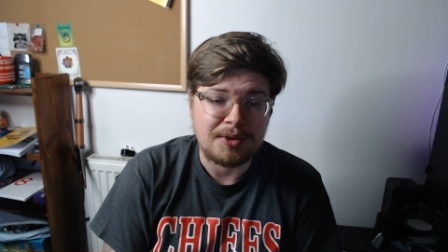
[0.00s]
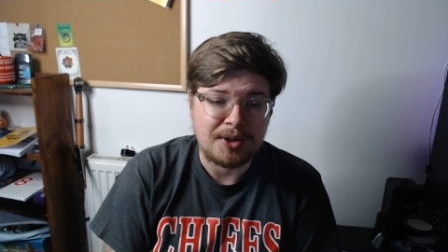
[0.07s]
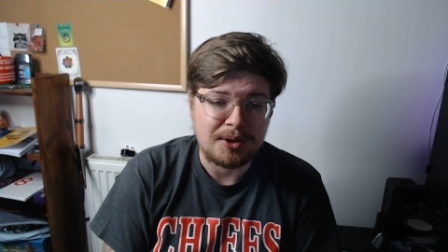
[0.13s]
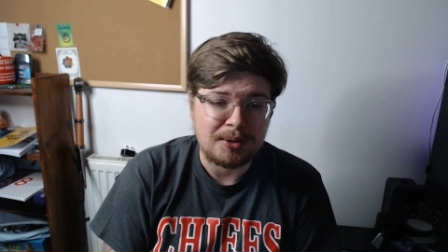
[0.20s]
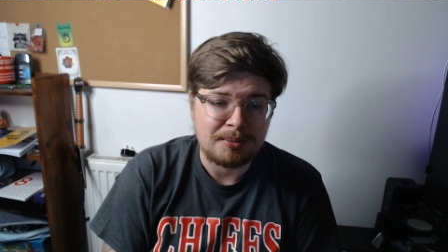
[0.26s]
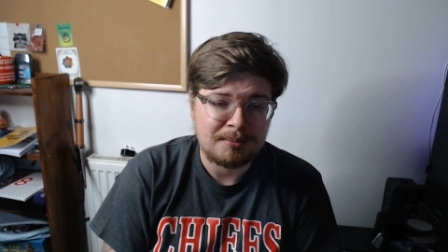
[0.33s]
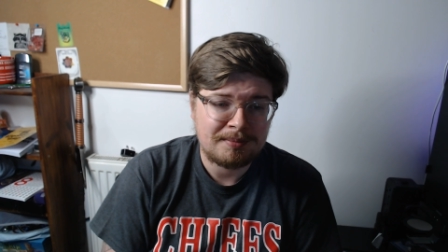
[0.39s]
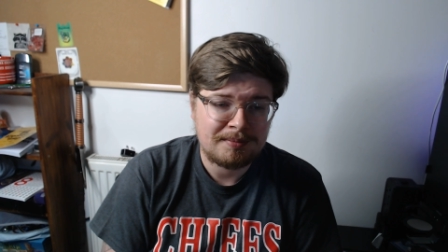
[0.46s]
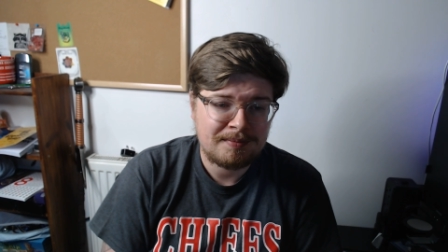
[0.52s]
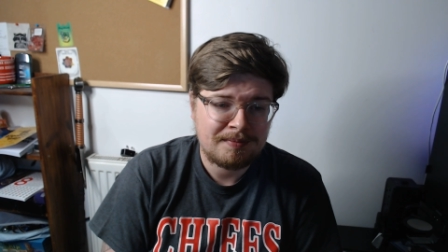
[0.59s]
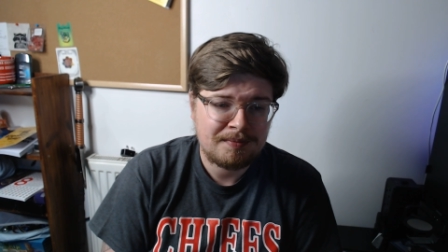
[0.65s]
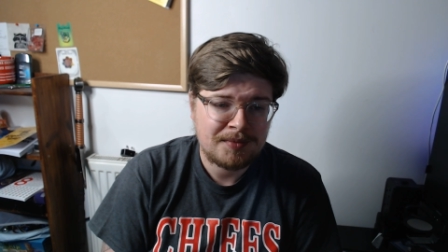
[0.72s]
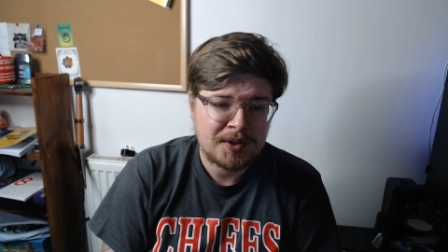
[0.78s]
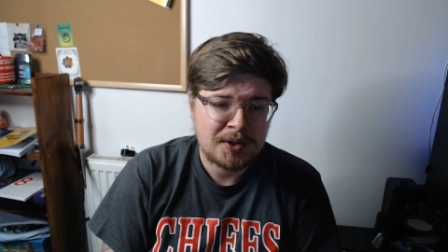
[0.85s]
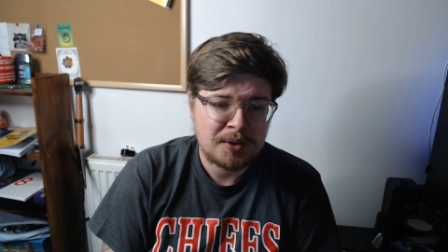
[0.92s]
you
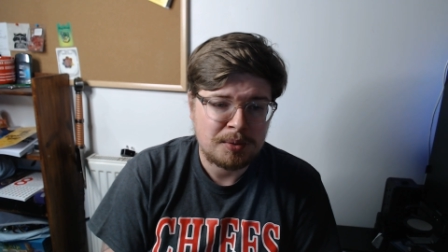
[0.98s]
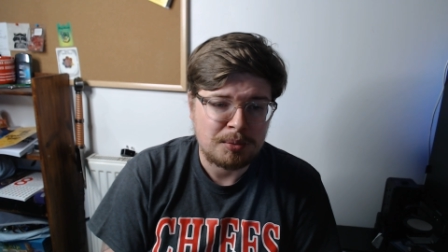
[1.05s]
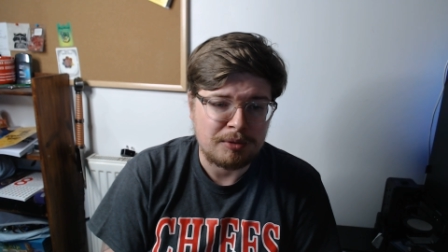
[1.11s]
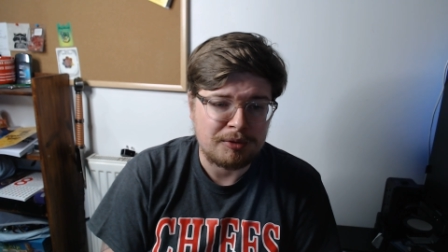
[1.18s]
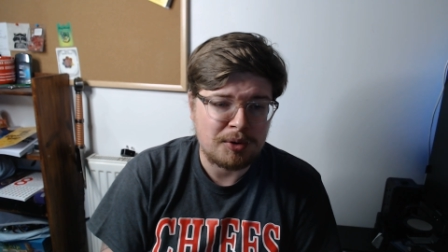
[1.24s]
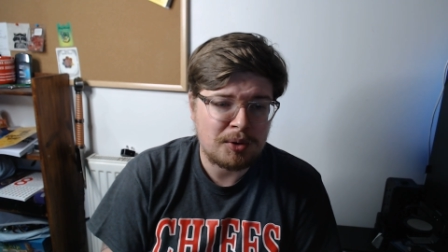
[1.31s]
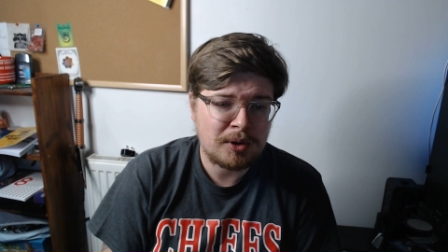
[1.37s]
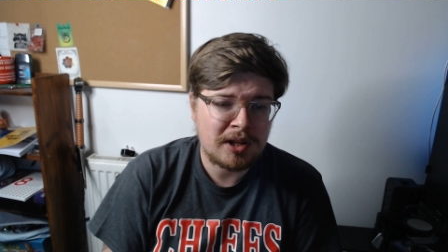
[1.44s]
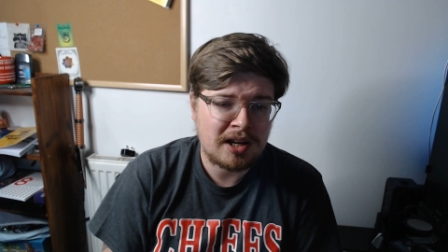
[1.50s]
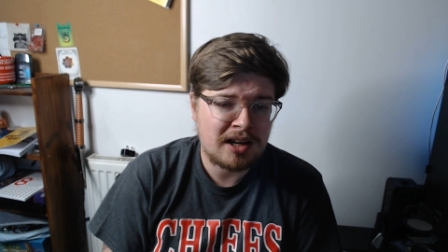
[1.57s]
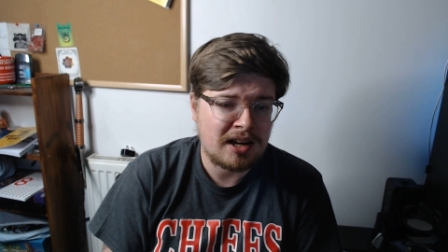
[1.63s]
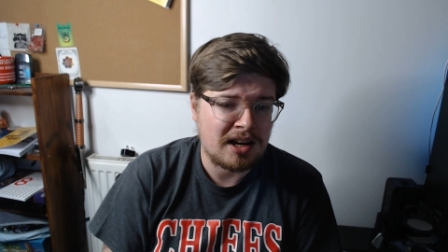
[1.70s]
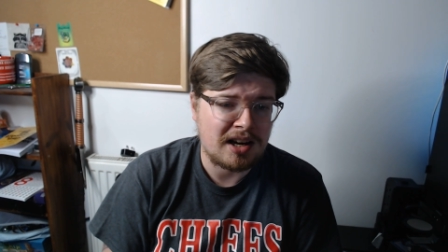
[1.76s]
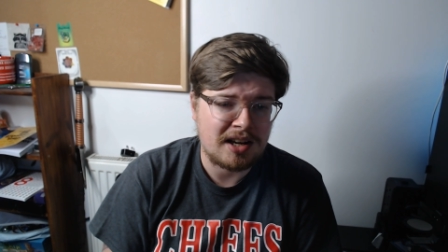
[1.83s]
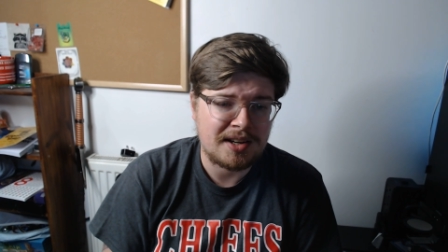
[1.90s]
with all our
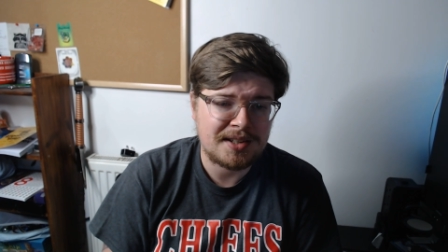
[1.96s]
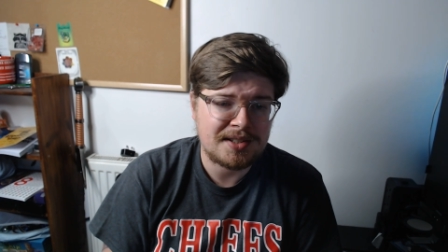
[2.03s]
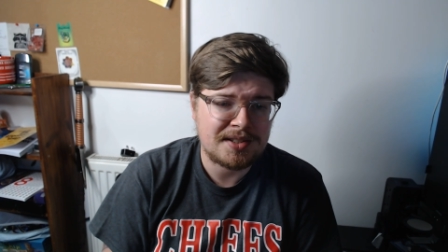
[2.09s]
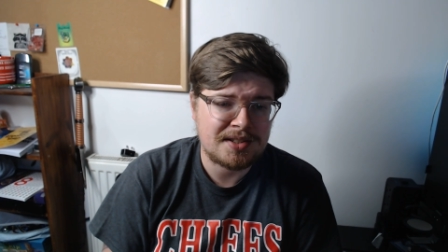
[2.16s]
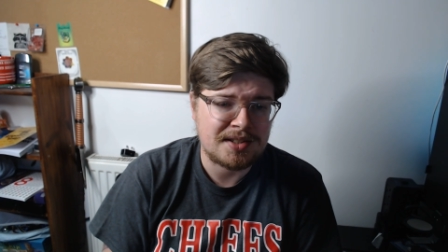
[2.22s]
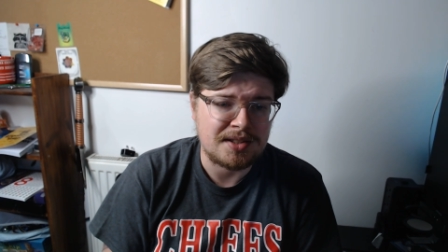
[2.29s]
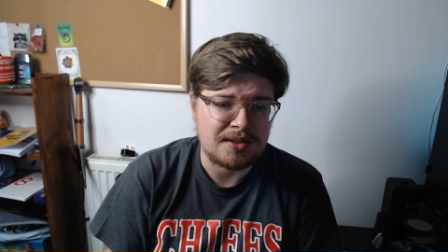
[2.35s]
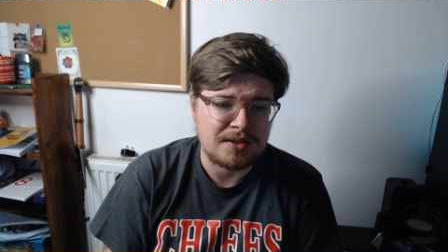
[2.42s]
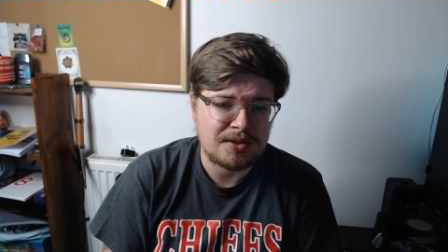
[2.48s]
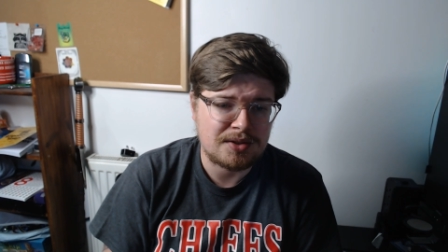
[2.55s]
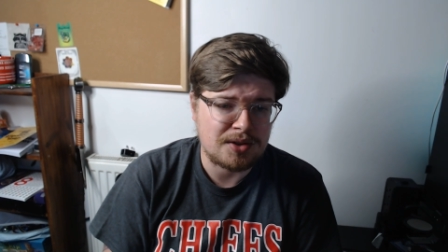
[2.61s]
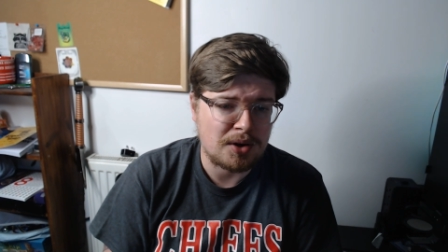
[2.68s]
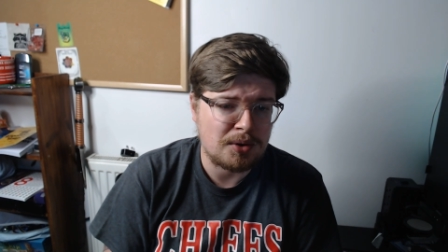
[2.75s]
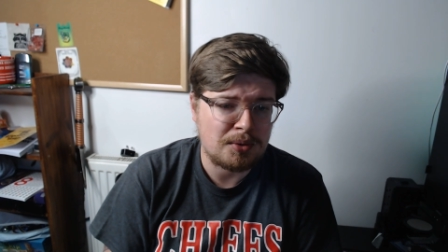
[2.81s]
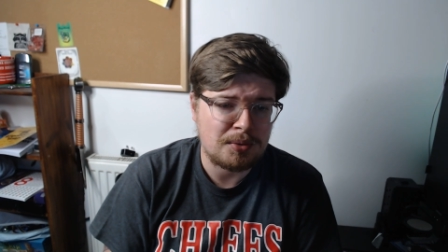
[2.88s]
hearts and
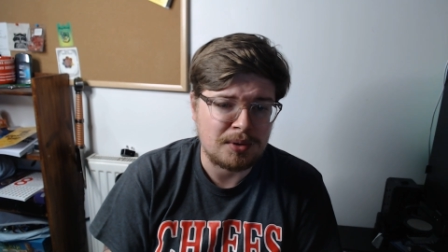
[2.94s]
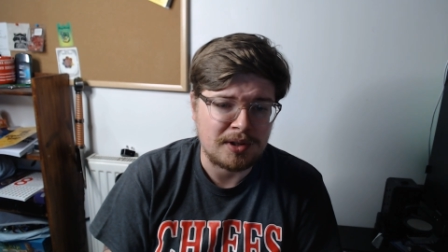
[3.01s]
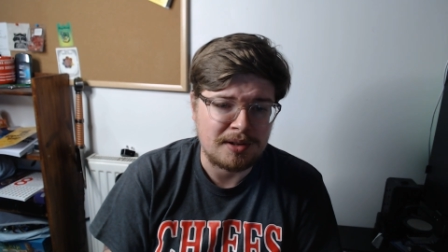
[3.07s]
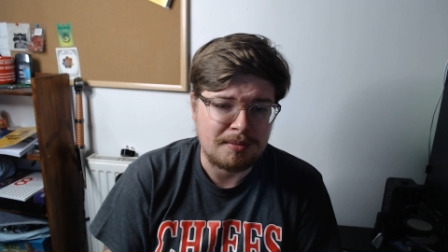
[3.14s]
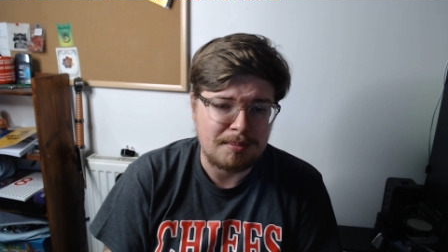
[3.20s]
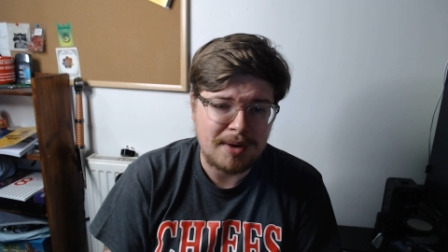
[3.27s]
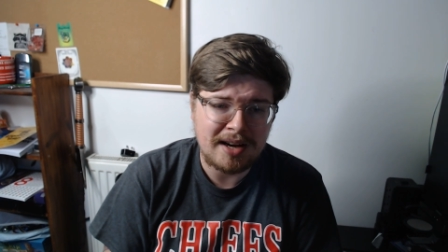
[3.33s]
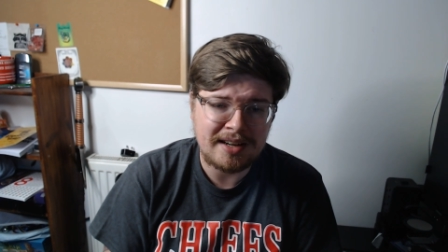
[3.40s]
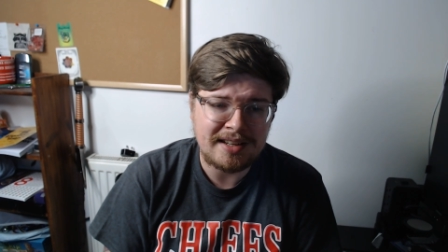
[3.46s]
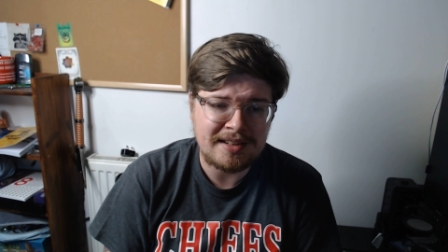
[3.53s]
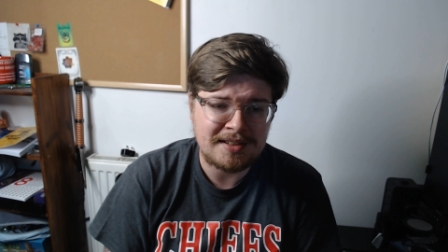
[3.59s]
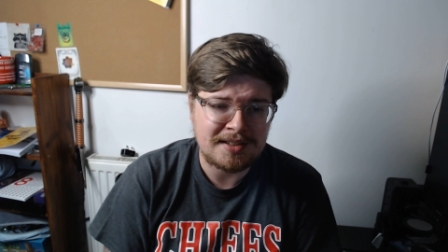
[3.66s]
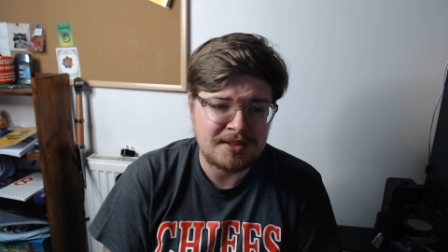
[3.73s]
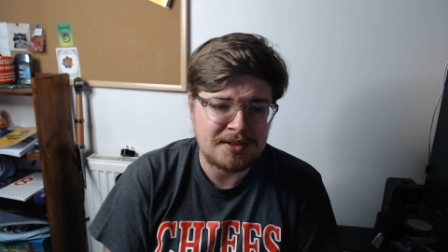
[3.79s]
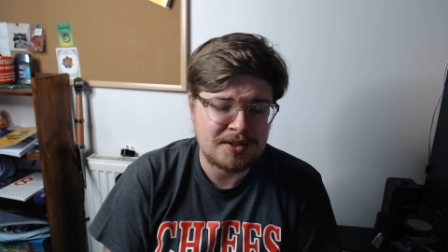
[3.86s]
soul and
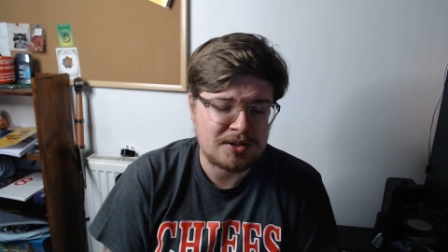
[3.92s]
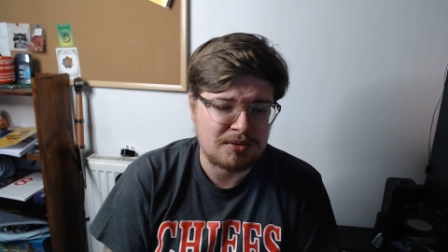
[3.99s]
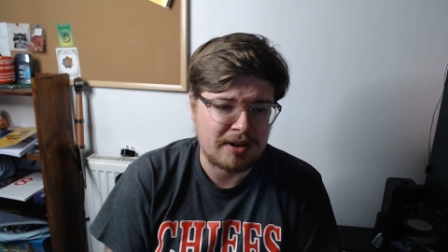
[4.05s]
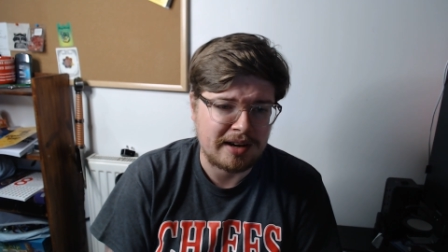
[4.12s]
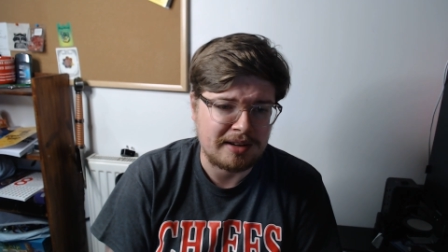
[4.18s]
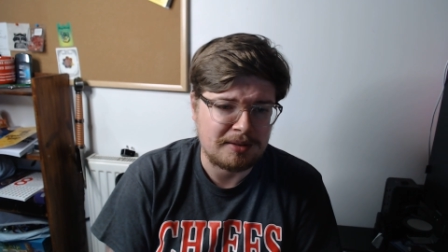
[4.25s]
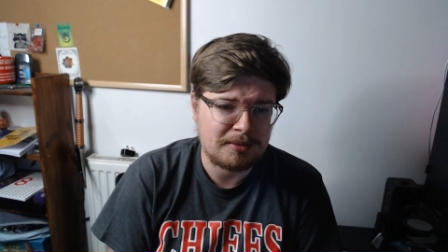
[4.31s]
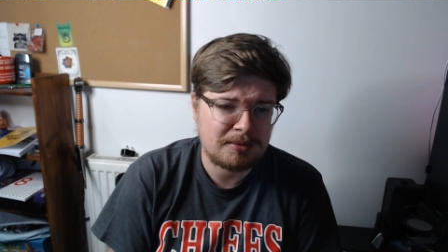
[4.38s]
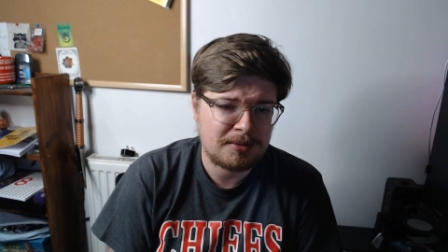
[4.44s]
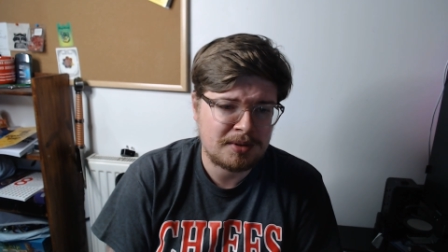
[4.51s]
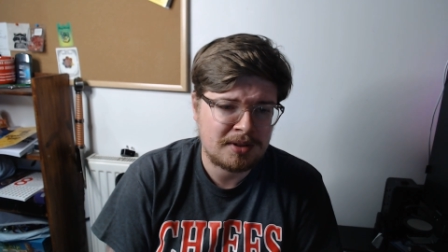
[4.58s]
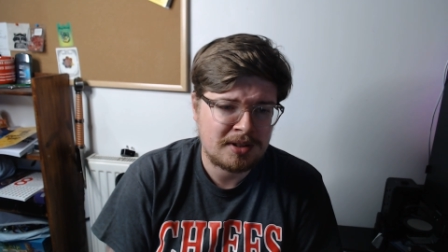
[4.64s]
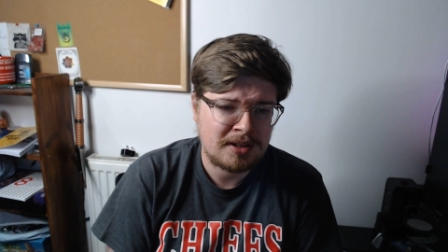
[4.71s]
mind and strength.